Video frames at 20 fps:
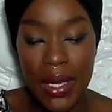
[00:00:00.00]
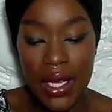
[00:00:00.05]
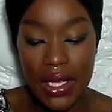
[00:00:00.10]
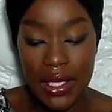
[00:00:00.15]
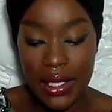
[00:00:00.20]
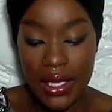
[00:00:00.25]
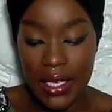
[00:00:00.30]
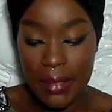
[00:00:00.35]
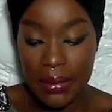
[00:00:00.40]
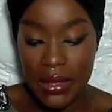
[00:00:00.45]
pink
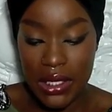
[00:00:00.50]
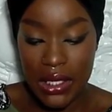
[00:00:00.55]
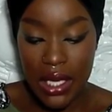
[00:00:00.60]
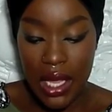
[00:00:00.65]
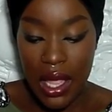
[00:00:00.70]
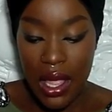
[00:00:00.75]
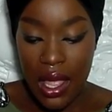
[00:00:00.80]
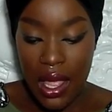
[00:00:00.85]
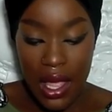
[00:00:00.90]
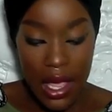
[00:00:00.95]
lips,
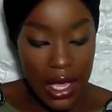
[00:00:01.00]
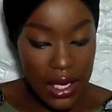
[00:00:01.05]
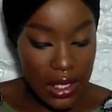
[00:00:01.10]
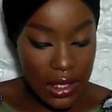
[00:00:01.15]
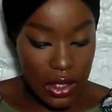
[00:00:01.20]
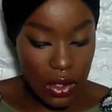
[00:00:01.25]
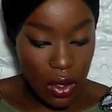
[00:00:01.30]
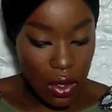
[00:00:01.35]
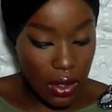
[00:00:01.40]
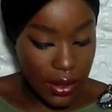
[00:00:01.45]
and
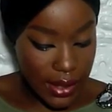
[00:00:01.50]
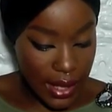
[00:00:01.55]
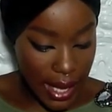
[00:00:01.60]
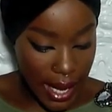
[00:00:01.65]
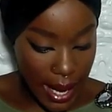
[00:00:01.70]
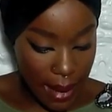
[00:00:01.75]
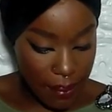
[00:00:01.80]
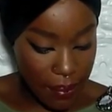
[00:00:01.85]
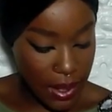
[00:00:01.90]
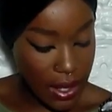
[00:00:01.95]
it's called
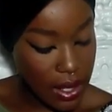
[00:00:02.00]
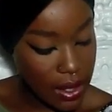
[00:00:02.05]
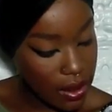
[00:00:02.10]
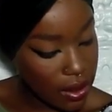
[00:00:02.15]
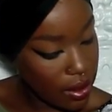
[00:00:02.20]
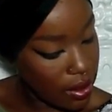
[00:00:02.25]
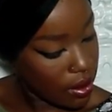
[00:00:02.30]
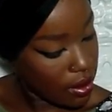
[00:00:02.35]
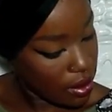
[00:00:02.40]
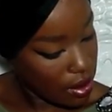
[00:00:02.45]
Hot Pink.